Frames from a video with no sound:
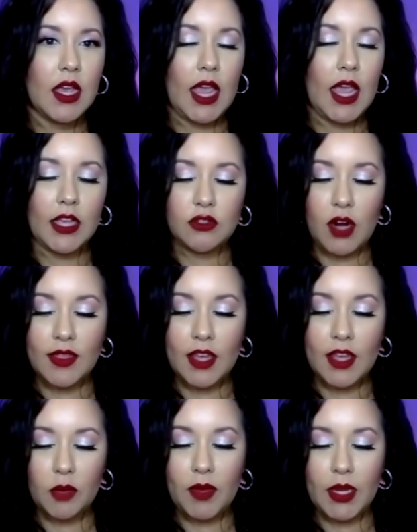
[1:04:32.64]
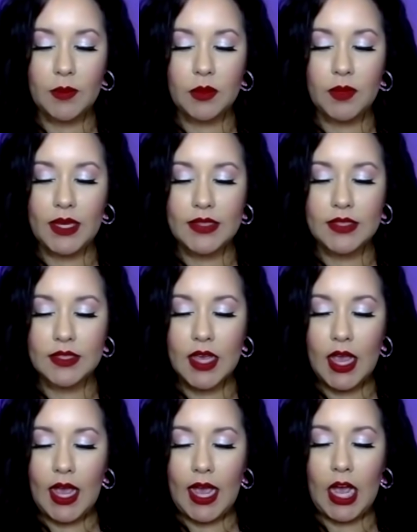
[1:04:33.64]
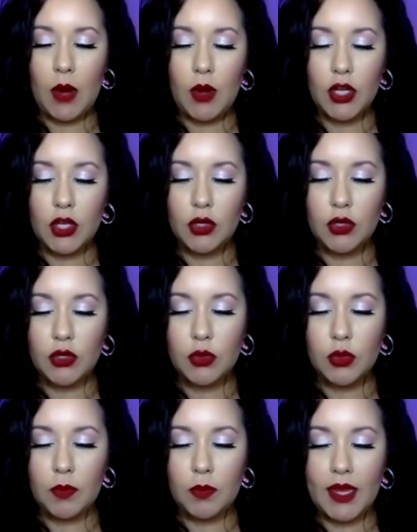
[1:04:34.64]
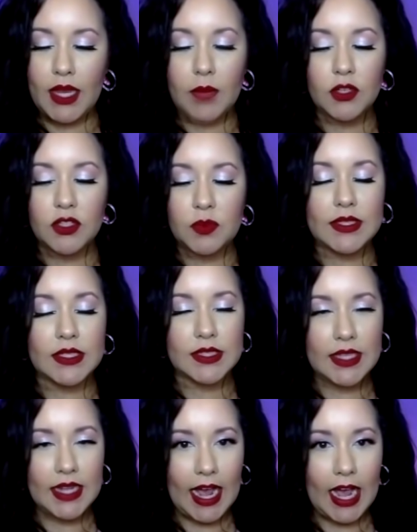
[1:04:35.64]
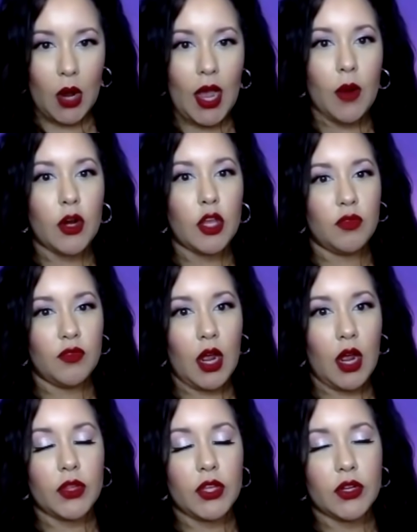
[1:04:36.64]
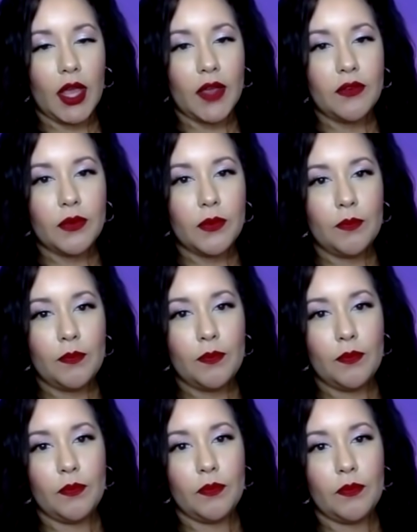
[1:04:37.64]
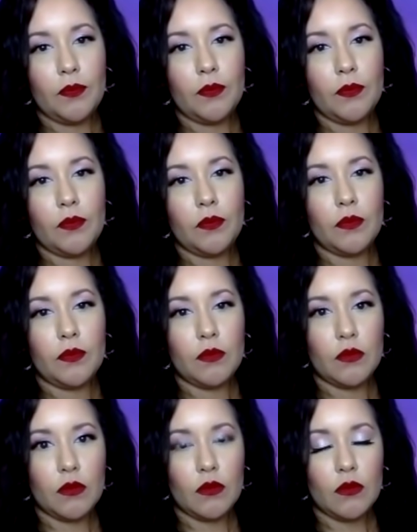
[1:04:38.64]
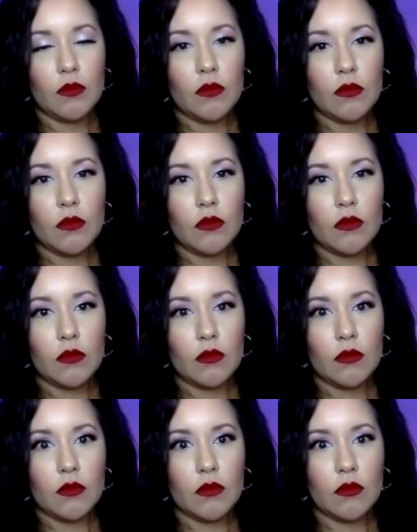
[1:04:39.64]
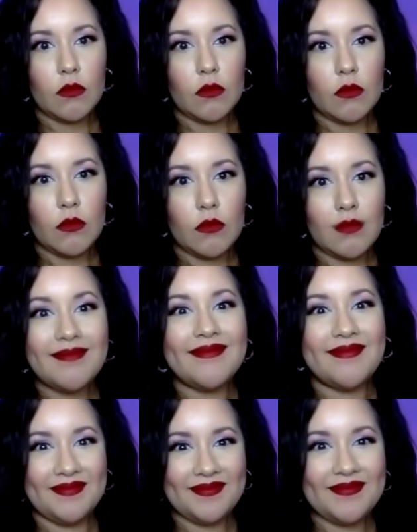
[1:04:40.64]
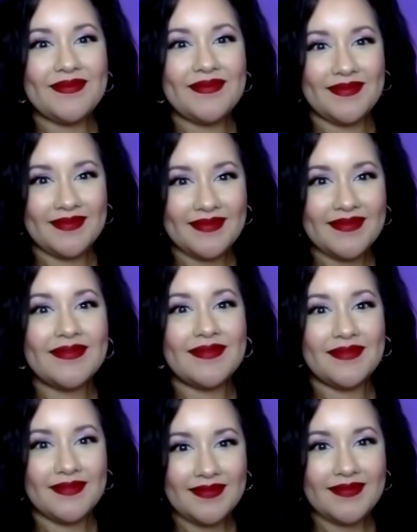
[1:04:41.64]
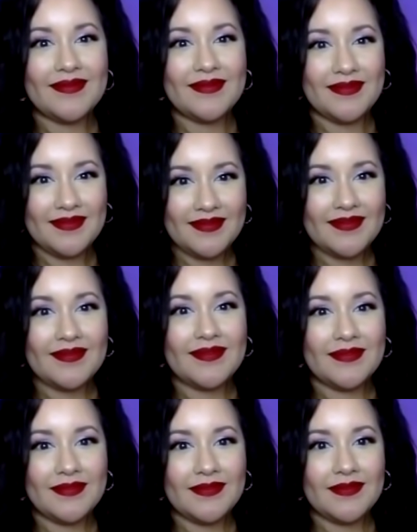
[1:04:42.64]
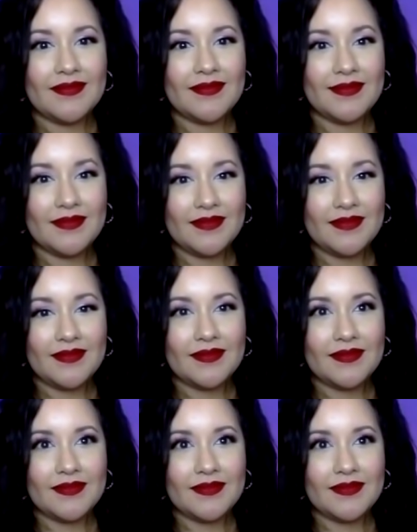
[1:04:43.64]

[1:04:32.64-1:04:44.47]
it's great that you're picking up the pieces. How are you picking up those pieces now? How are you moving on with your life? Yeah, so I did go through therapy, like IFS therapy. I don't know if you're familiar with IFS.